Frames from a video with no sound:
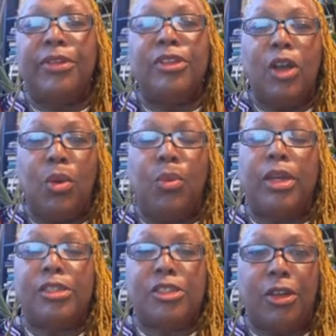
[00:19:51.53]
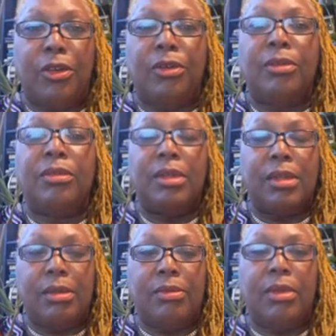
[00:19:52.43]
know what turn
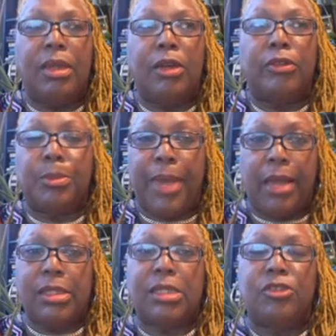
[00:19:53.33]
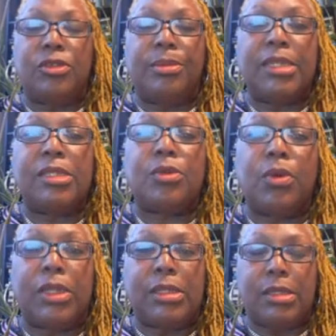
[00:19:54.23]
irritable bowel syndrome right. is
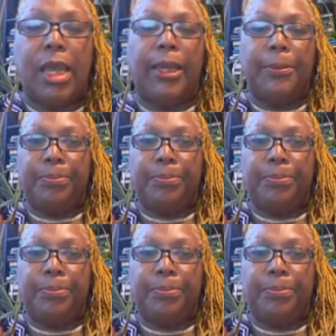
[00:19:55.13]
going to take